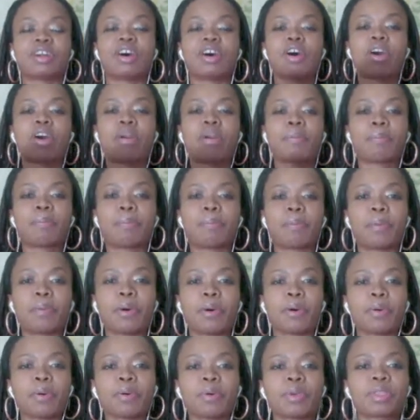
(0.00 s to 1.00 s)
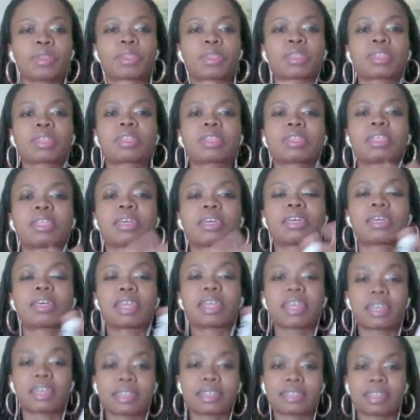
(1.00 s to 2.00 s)
are both
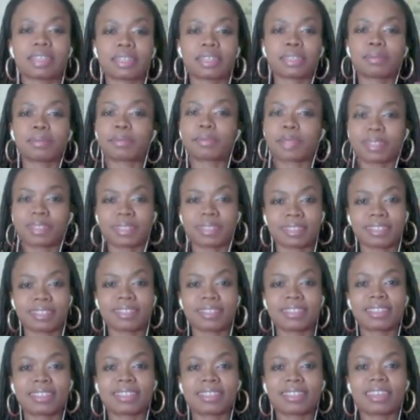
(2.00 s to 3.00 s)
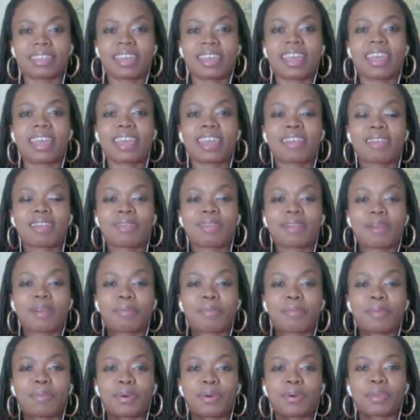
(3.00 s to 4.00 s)
antidepressants and are
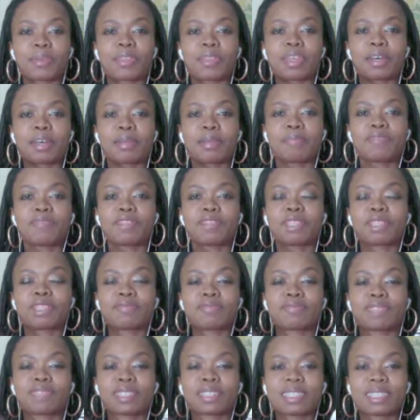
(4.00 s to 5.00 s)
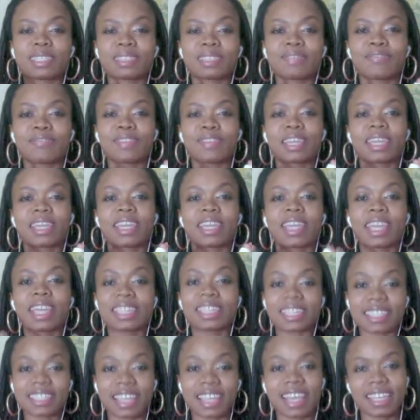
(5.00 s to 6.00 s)
both helpful in relieving
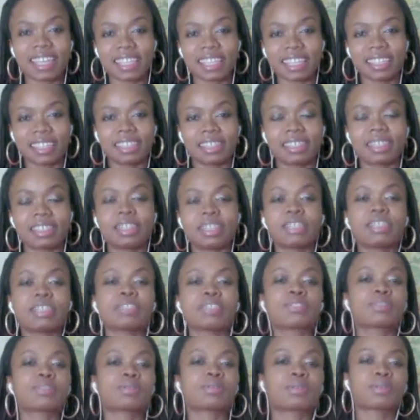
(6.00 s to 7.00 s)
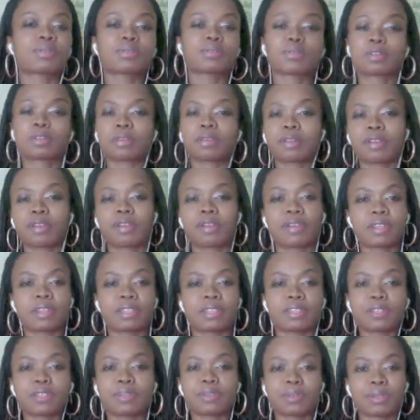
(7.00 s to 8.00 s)
anxiety. So those are already
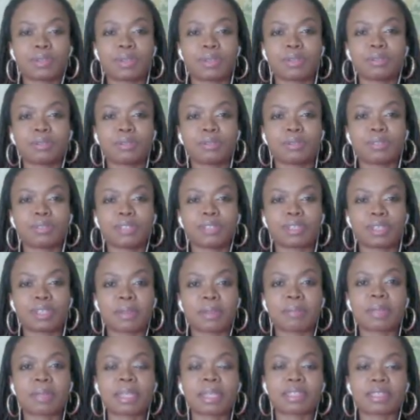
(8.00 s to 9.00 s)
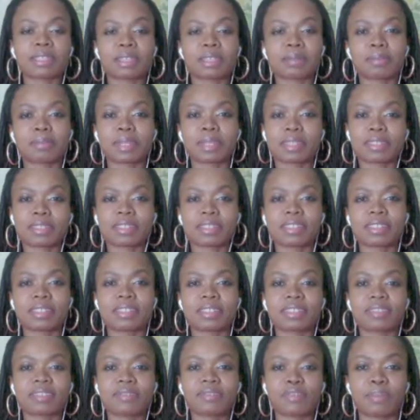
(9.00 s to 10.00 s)
two huge, amazing
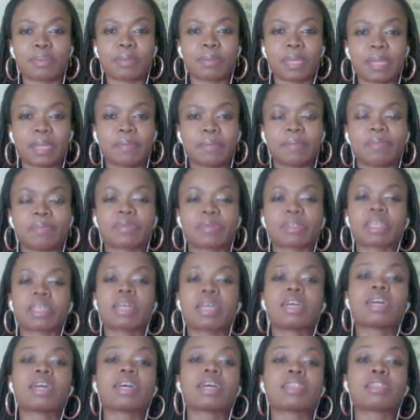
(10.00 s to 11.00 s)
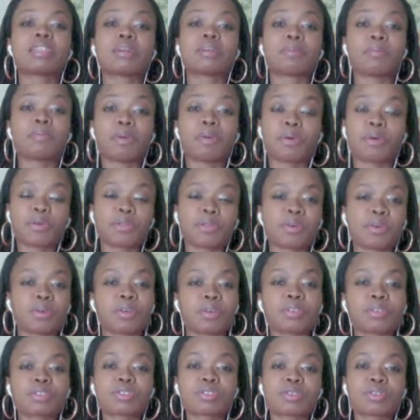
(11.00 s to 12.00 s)
pluses for me. They're both
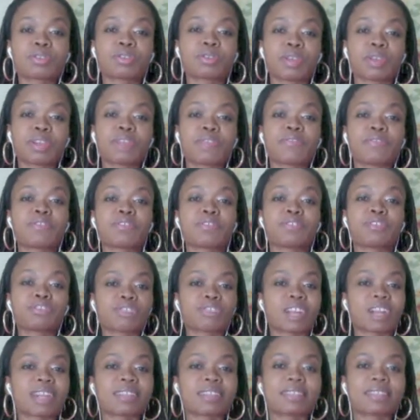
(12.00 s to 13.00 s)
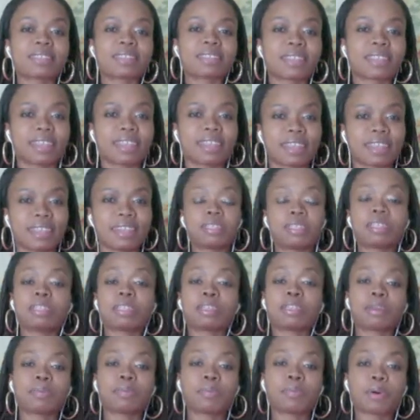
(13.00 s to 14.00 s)
also great for dry skin.
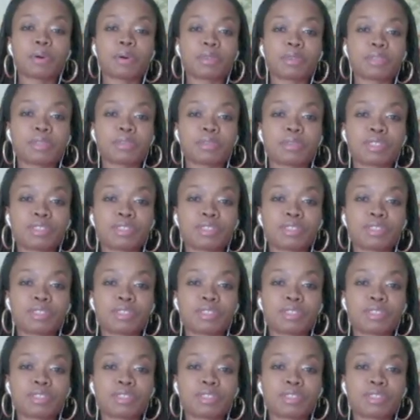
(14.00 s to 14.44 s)
They're both used to